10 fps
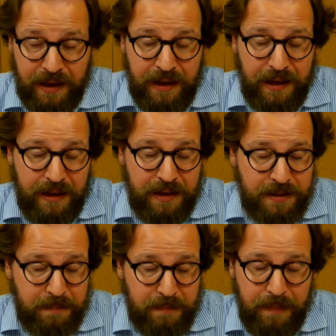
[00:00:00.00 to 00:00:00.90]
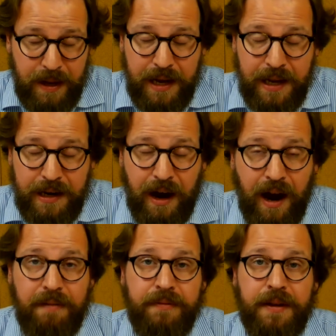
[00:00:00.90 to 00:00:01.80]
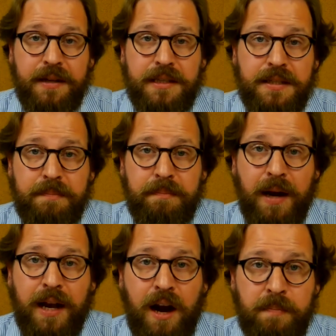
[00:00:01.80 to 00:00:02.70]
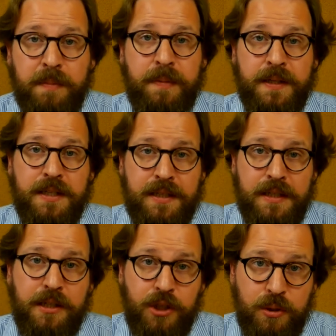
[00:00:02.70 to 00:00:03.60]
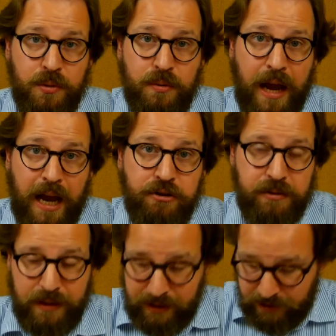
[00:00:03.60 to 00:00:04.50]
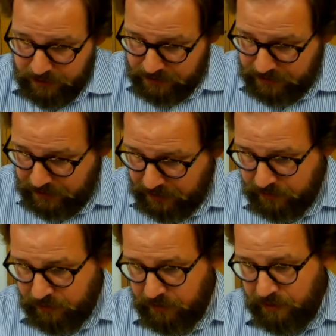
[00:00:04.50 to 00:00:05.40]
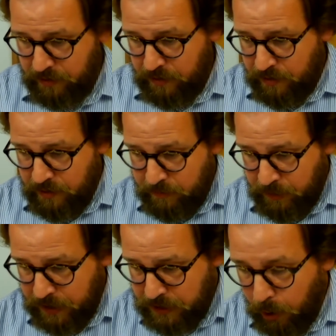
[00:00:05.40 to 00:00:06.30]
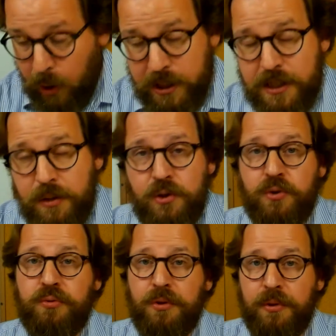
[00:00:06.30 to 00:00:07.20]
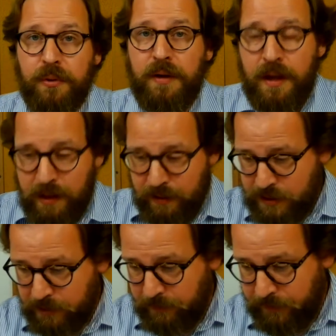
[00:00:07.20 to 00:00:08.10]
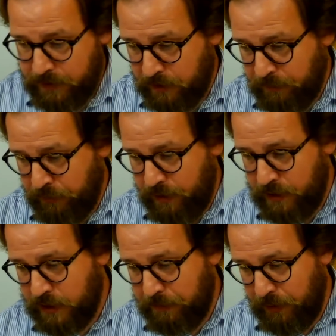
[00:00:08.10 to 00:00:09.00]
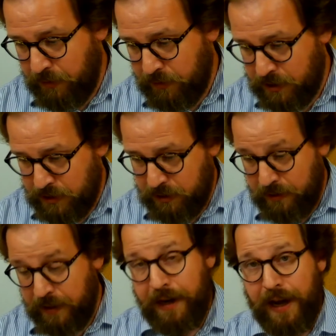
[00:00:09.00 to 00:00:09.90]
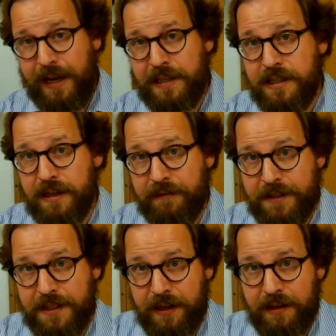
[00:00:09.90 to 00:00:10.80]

is made obvious by our propensity to actually sin. But it's also true that some of us are predisposed to certain kinds of sin.